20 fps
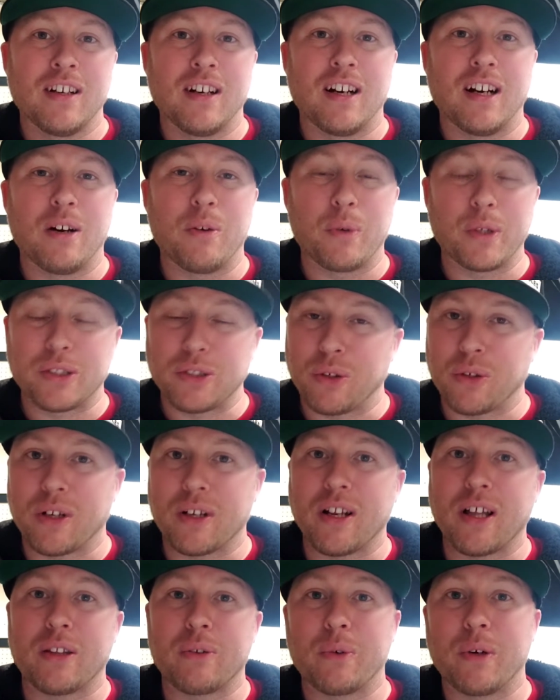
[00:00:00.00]
Uh, we sold
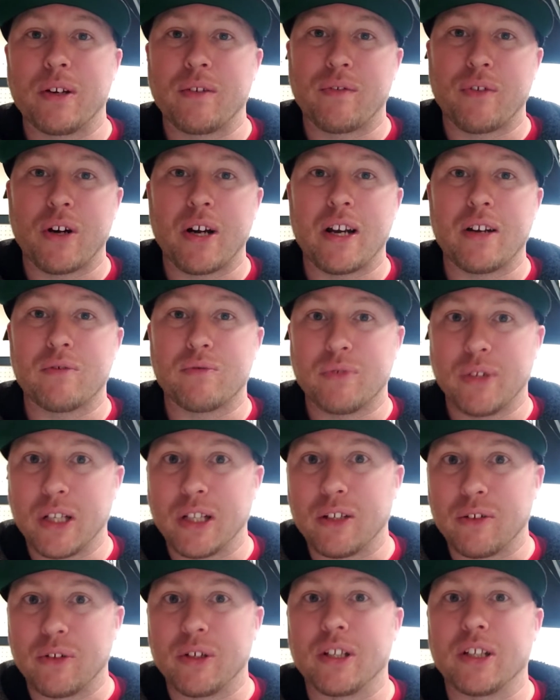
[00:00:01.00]
another one for a
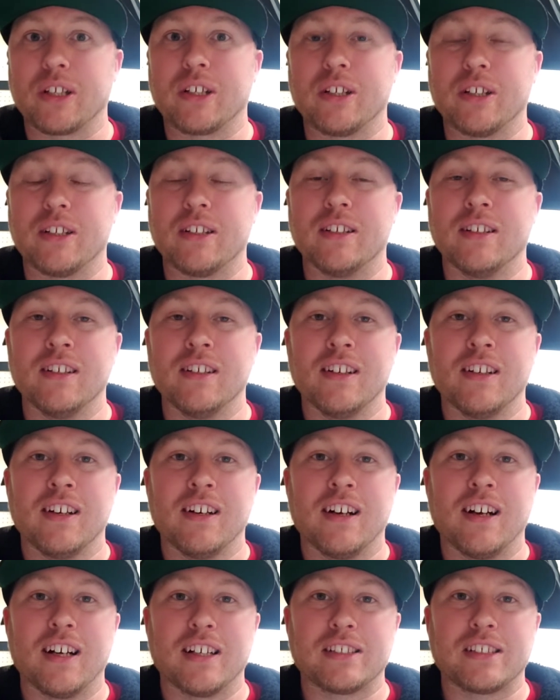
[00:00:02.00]
really, really good
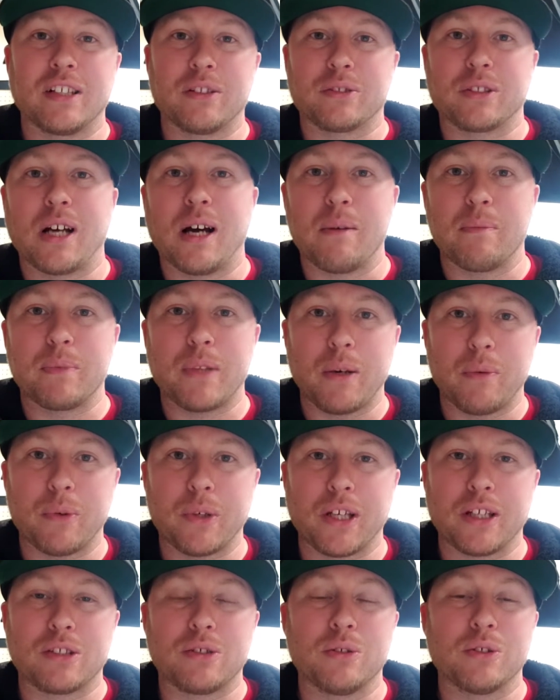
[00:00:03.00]
uh, sales comp that
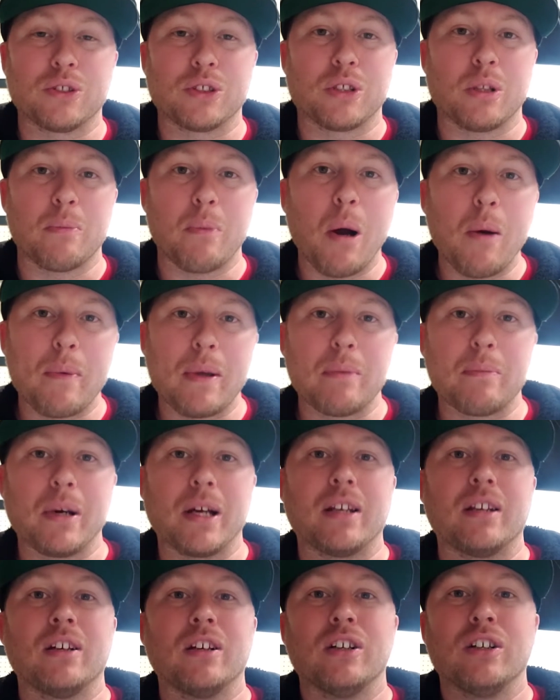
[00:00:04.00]
we'll get to in just a moment.
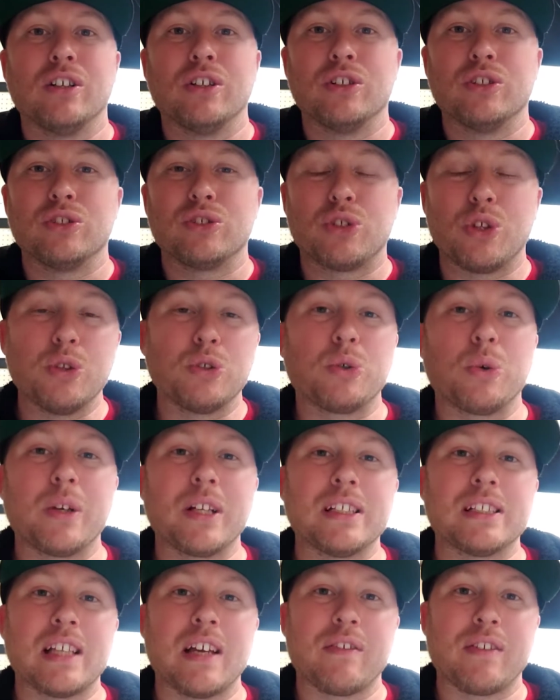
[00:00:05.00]
But
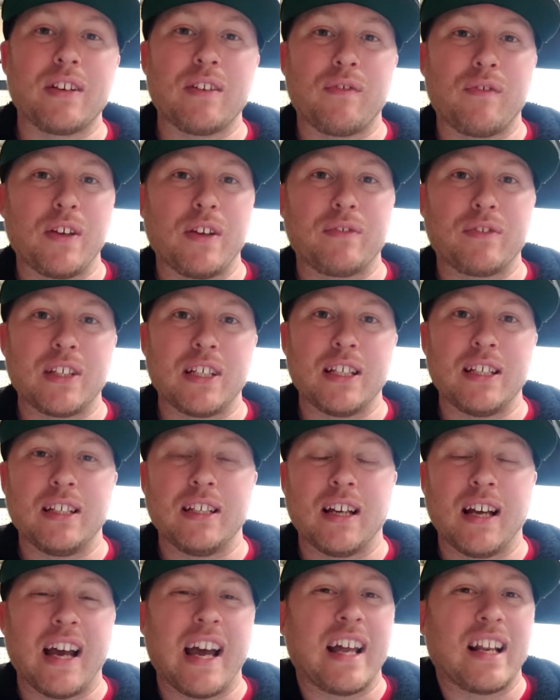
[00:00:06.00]

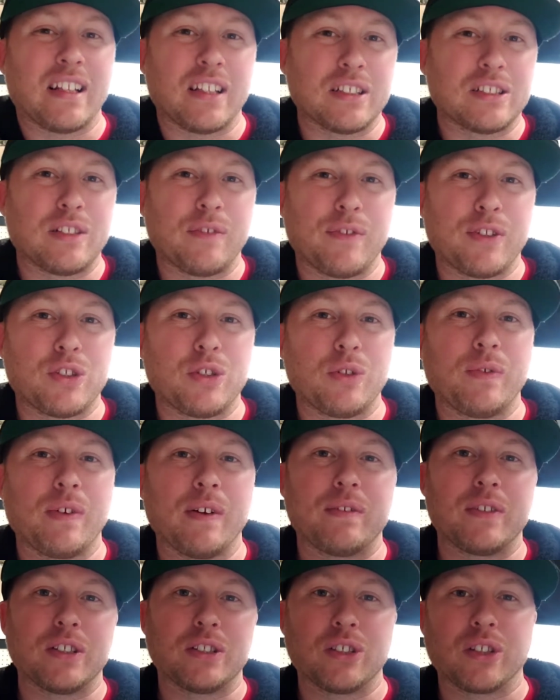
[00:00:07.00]
227.50, I had it listed for
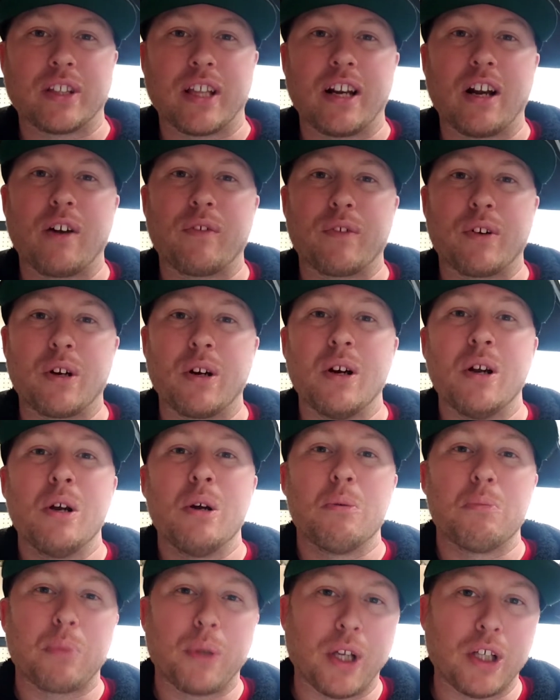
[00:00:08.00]
250, took that offer
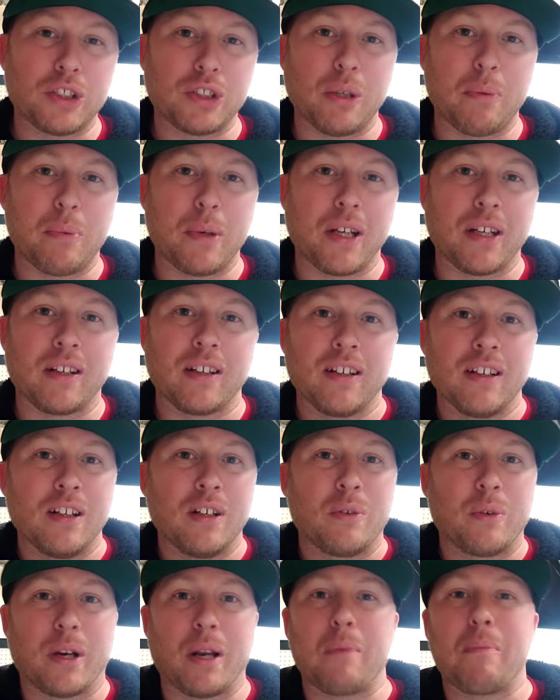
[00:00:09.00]
plus shipping.
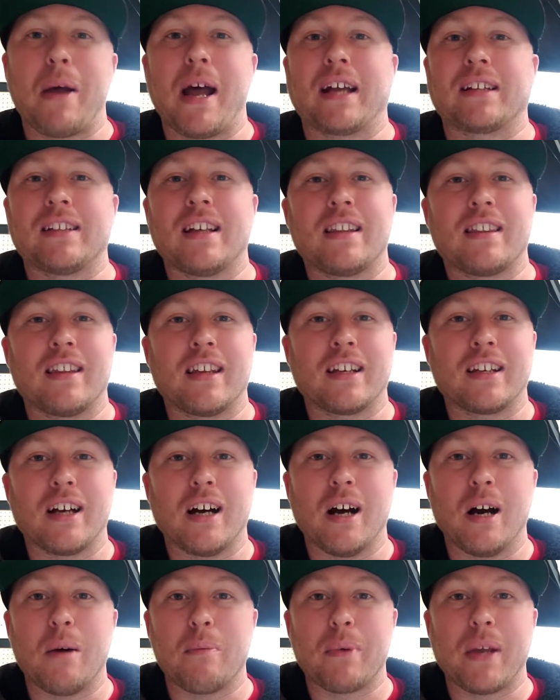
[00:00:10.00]
We're going to pack that thing
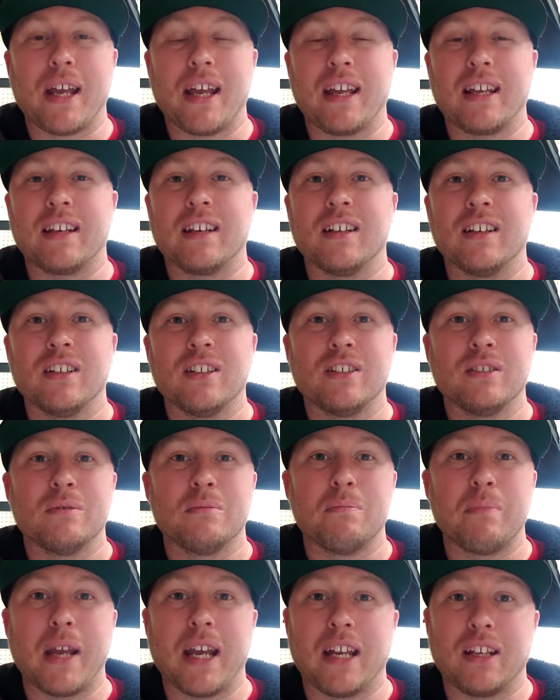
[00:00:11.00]
up and
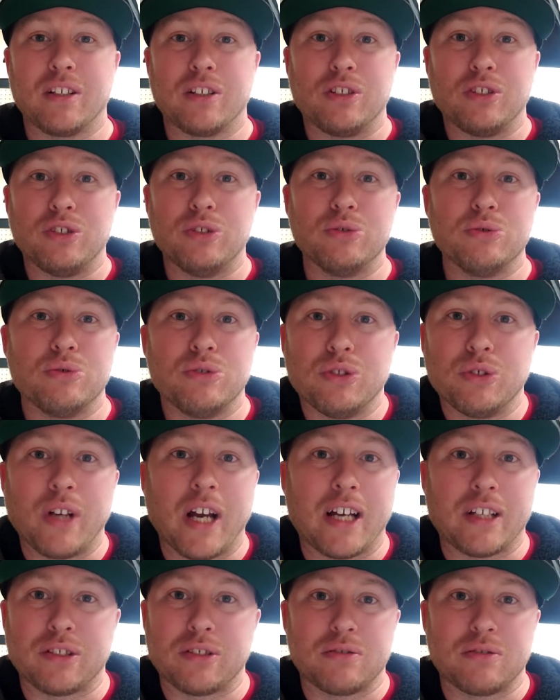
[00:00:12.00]
man, you, you
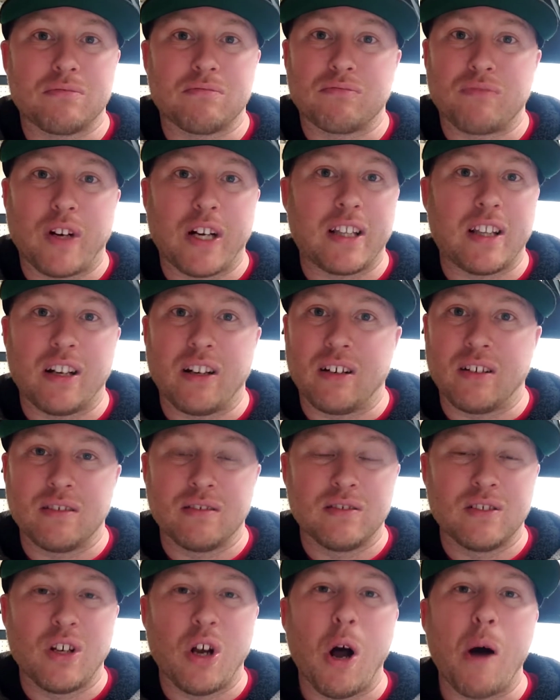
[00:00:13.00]
guys right there,
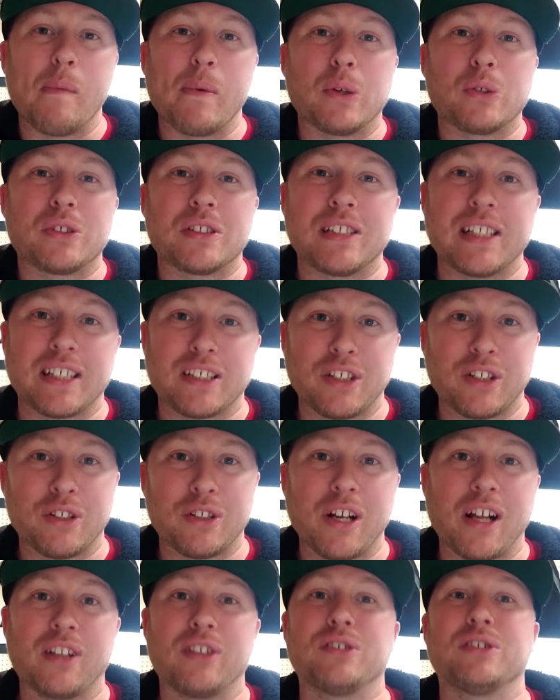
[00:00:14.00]
almost
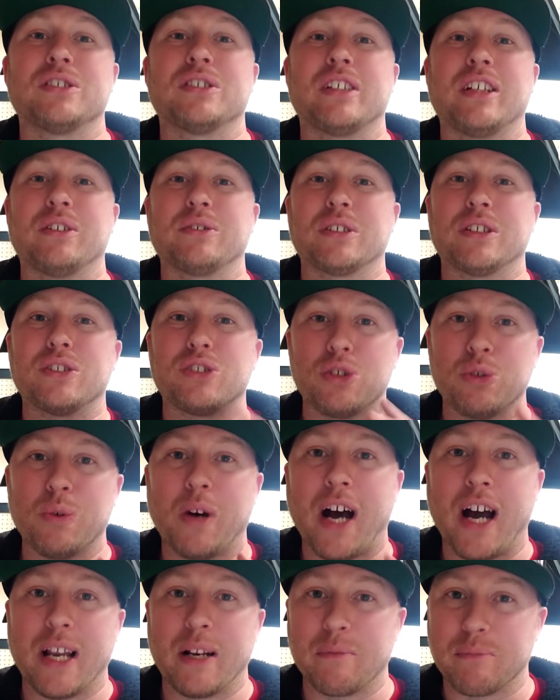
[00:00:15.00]
$600 in sales in
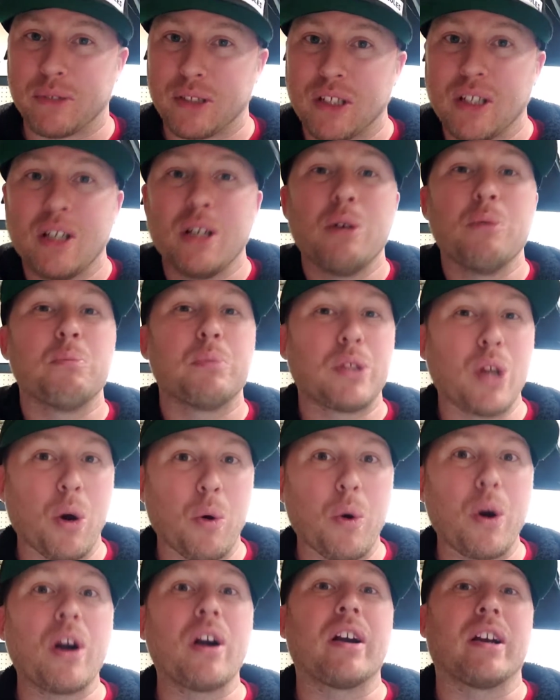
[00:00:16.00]
two items. But
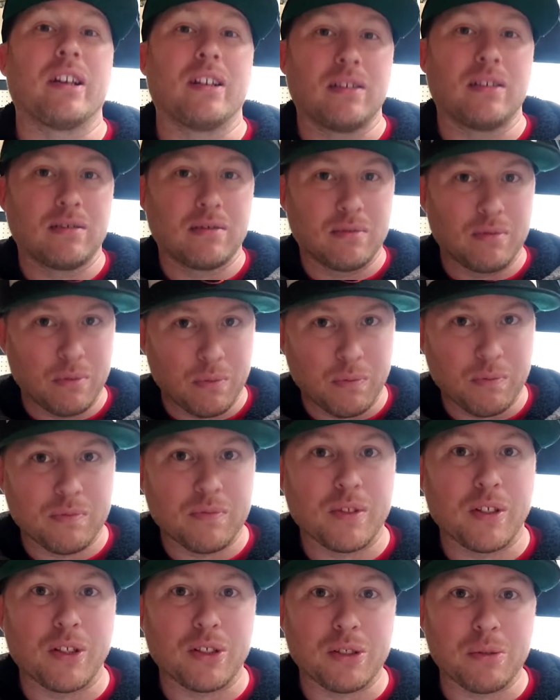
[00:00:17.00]
don't worry,
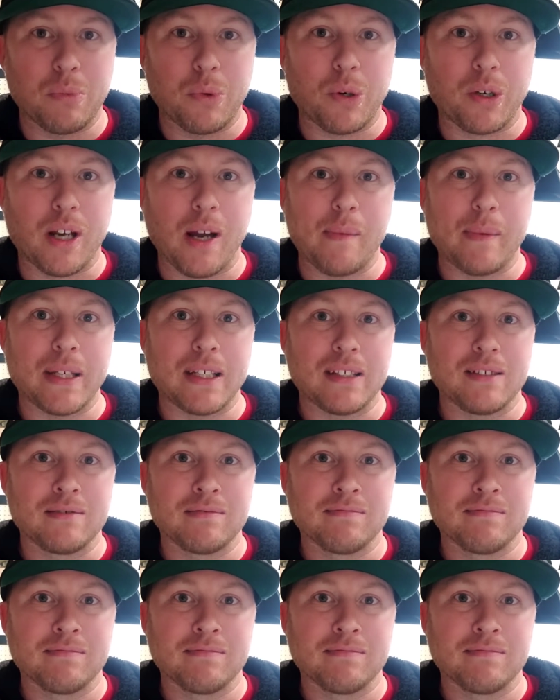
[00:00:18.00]
there's some more coming.